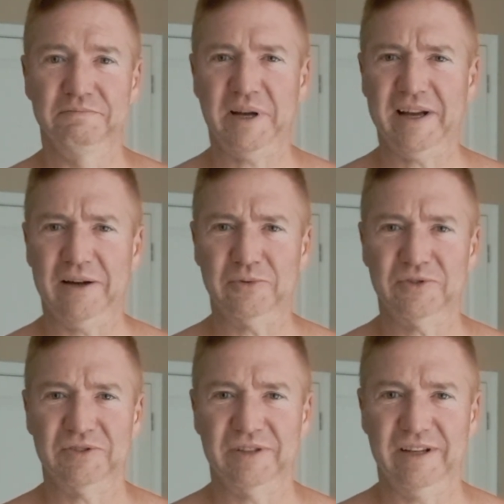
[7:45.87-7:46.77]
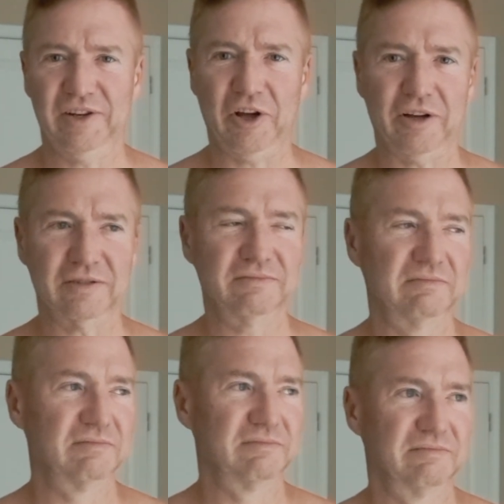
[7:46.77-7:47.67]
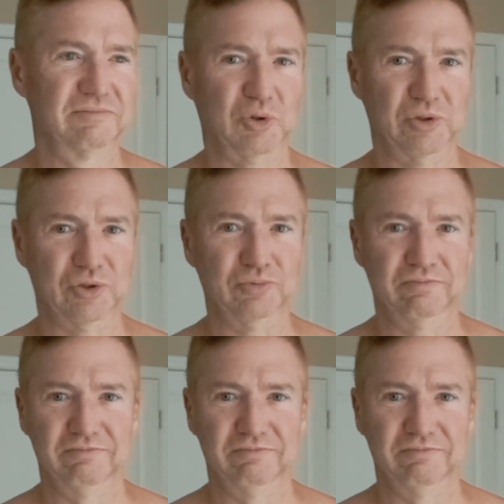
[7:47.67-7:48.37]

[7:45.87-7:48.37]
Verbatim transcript: buy a house, get a dog, or two.